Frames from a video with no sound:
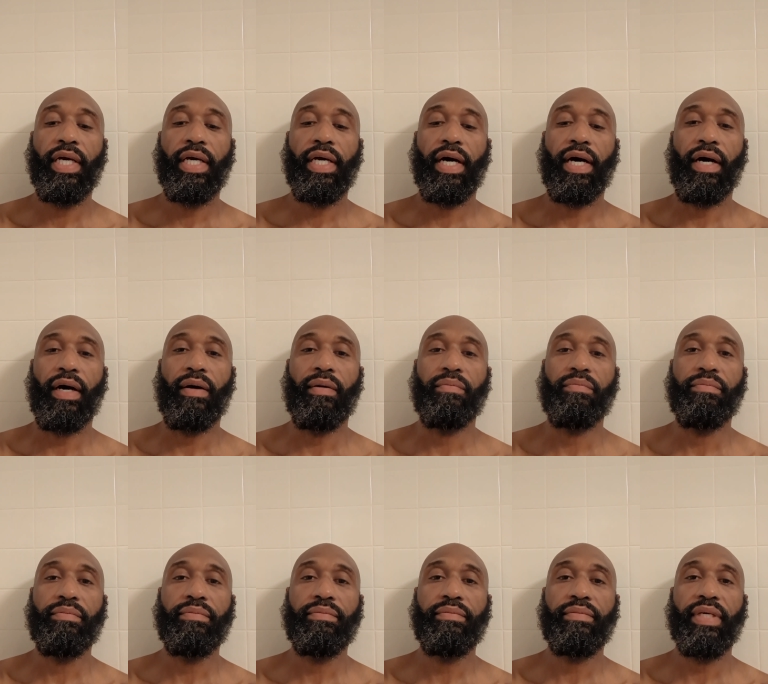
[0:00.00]

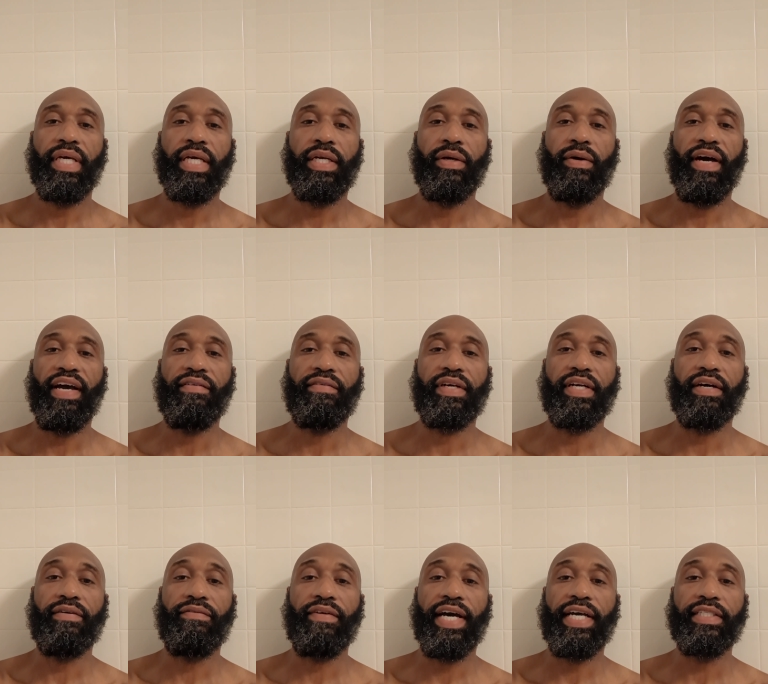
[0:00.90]
Um, it don't have
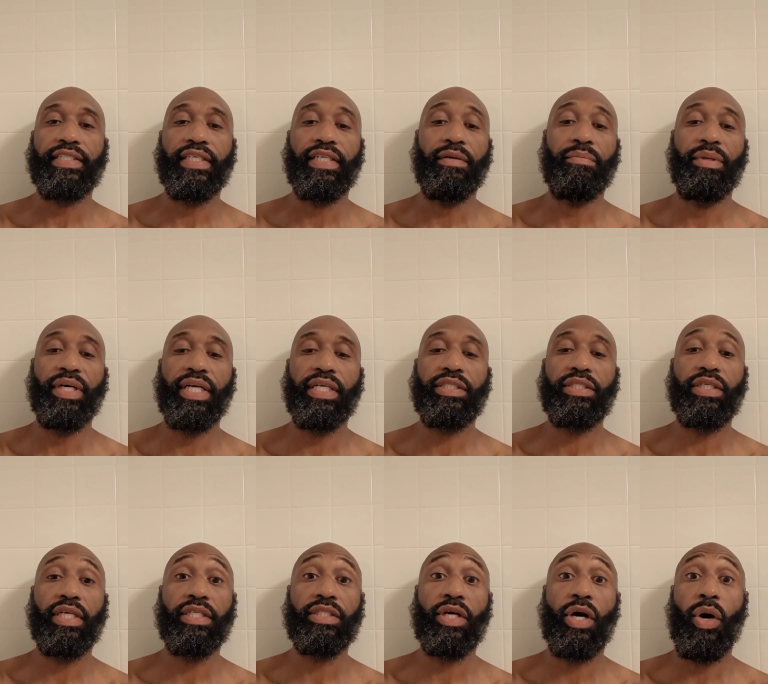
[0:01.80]
enough ice in it, but it's
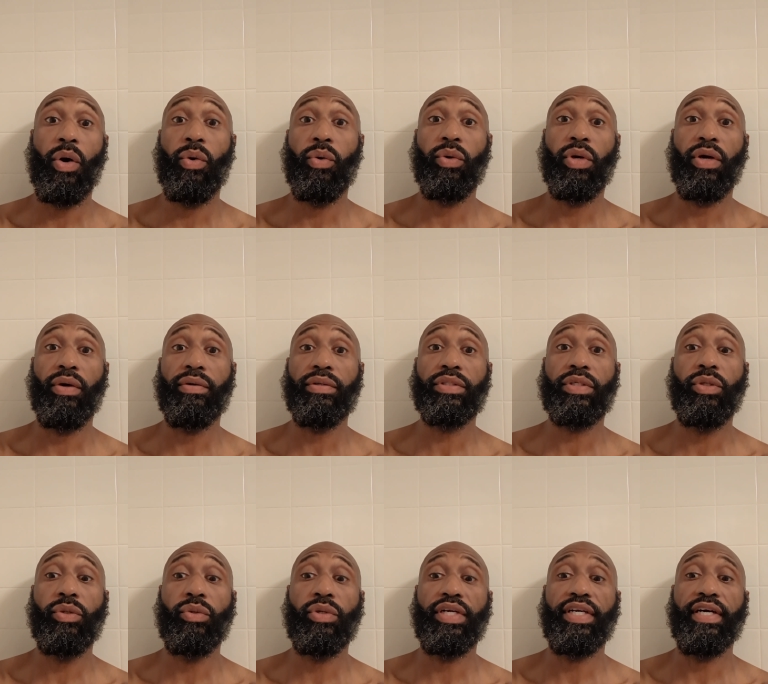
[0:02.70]
it's cold though. It's
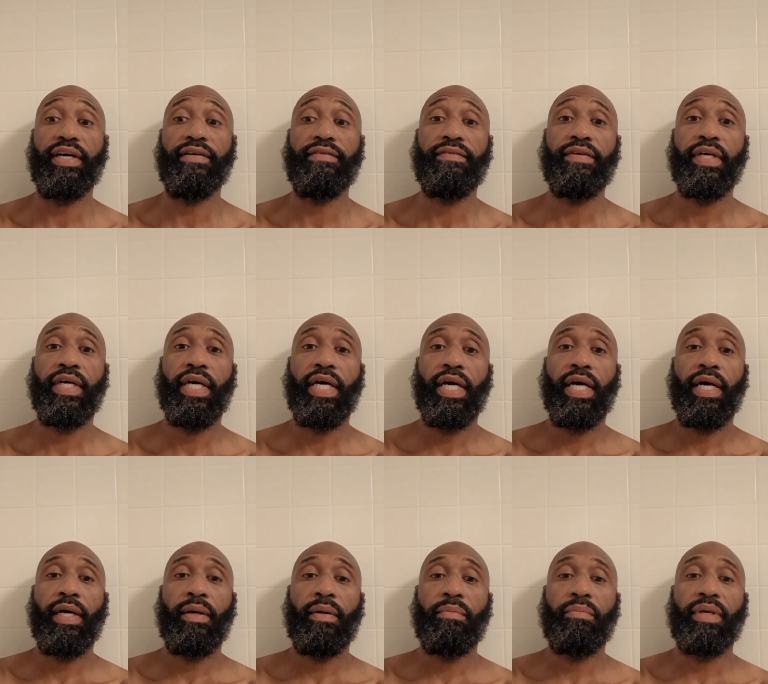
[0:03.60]
cool enough.
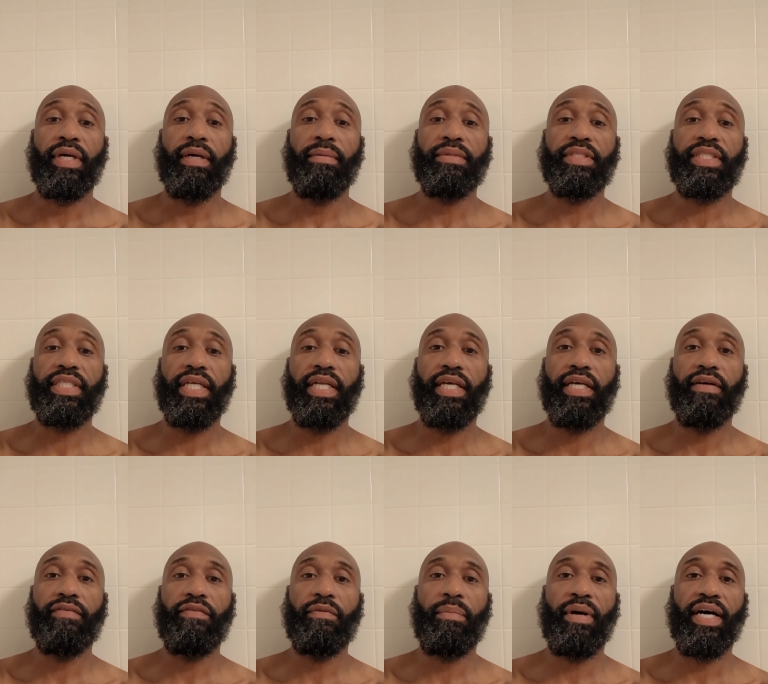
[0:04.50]
But I'm gonna sit in here
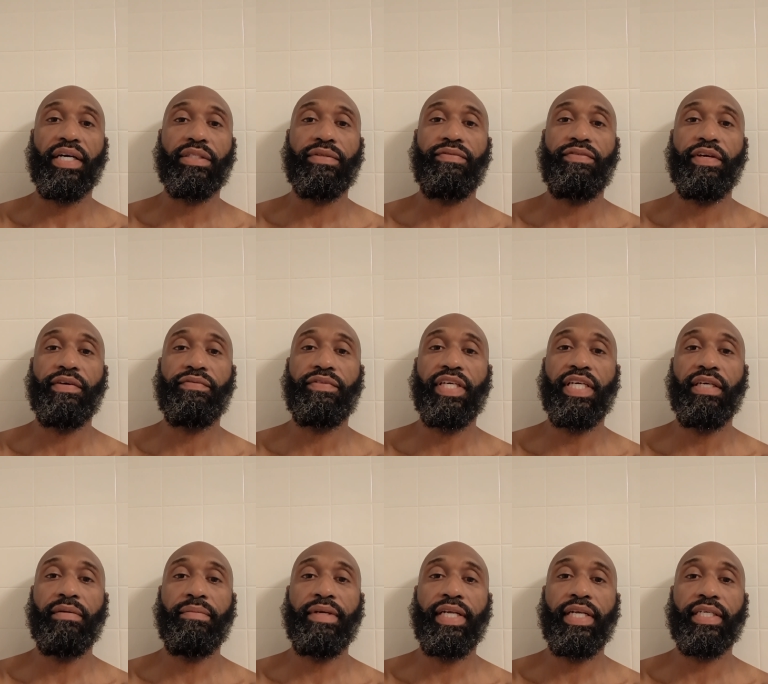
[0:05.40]
for about
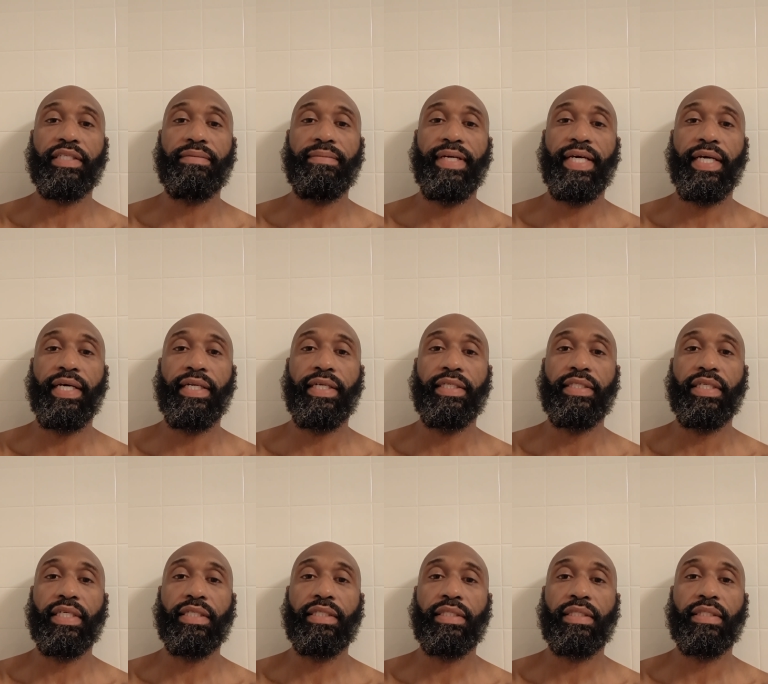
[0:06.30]
15 minutes, man, and
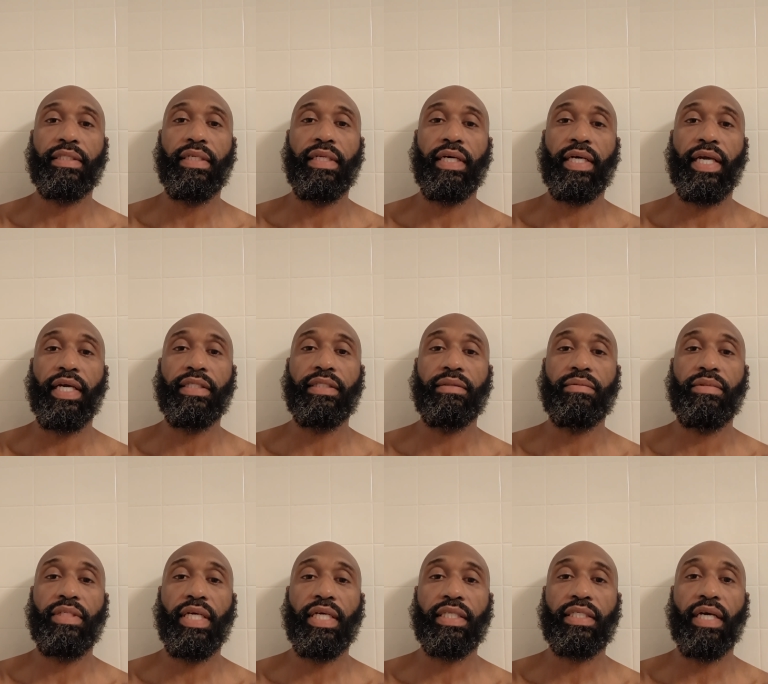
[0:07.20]
just look at some
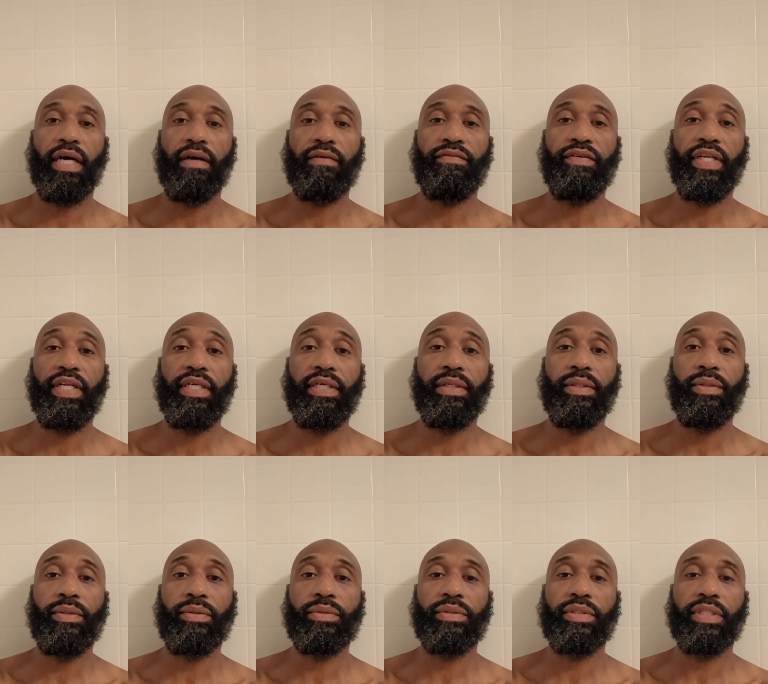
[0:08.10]
TikTok
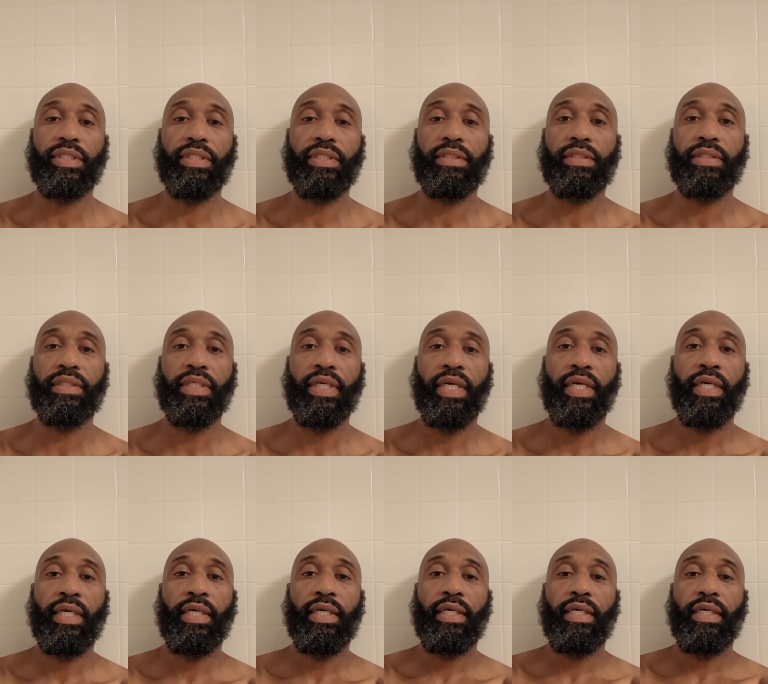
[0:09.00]
videos and just,
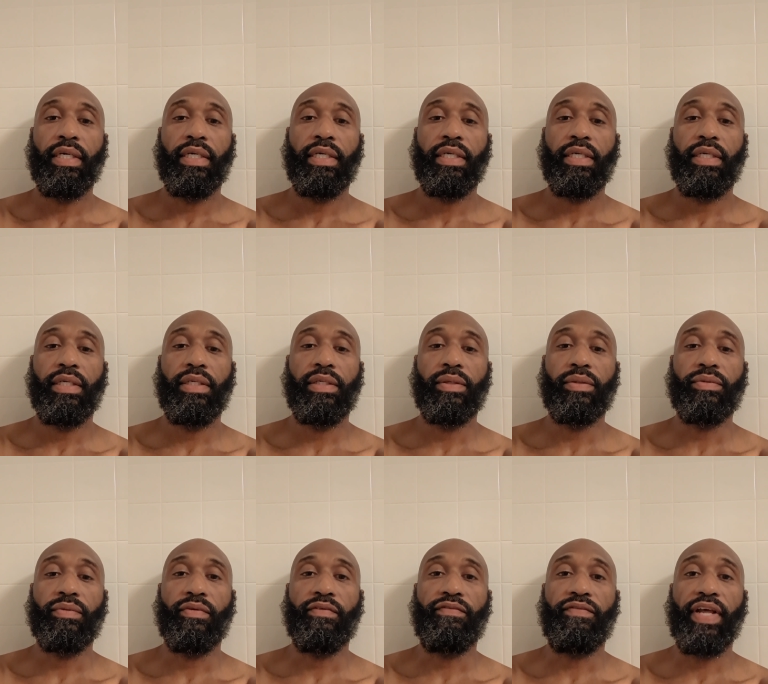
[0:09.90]
you know,
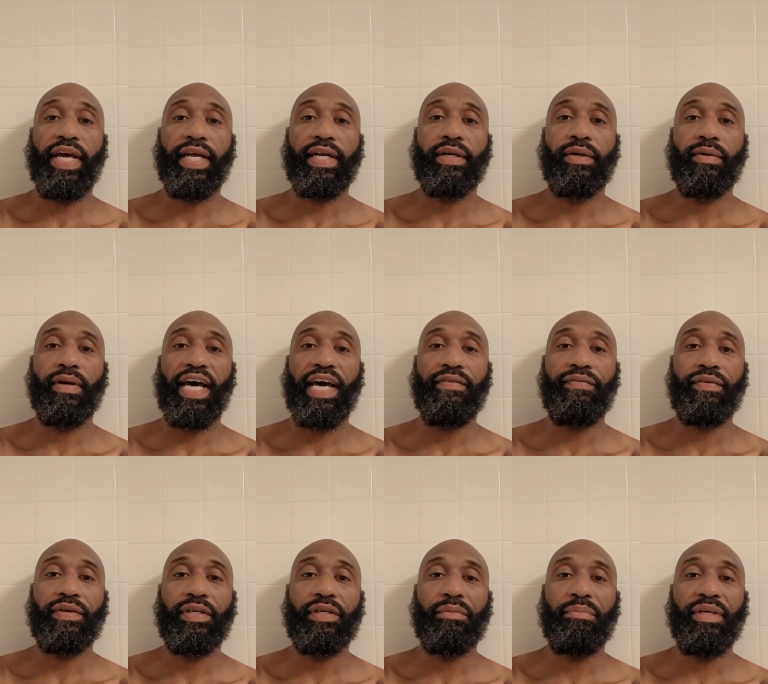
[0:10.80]
reflect on life a
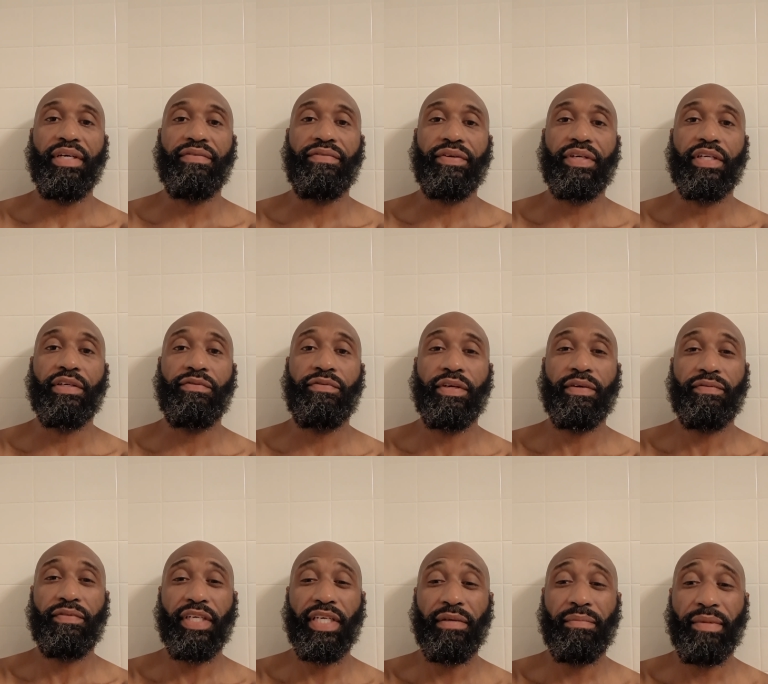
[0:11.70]
little bit for these
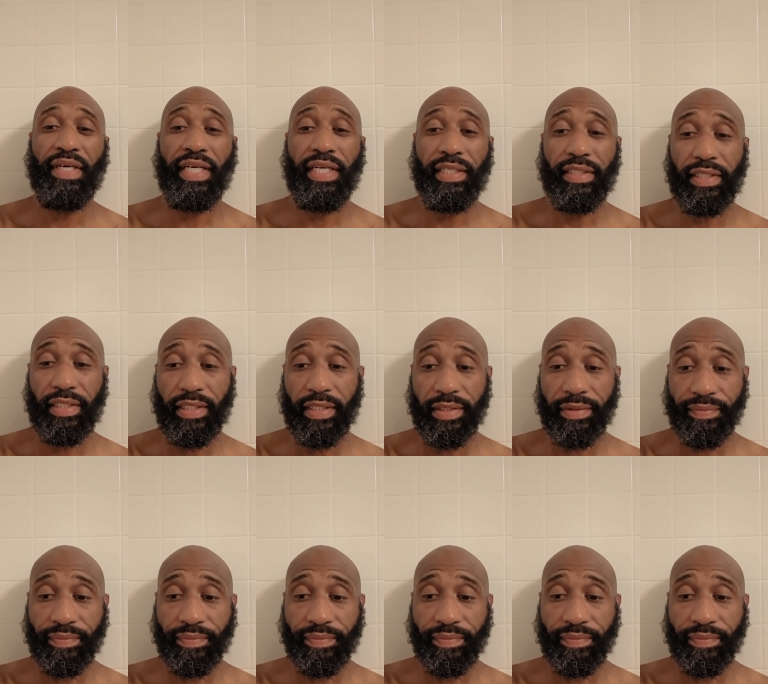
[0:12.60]
15 minutes.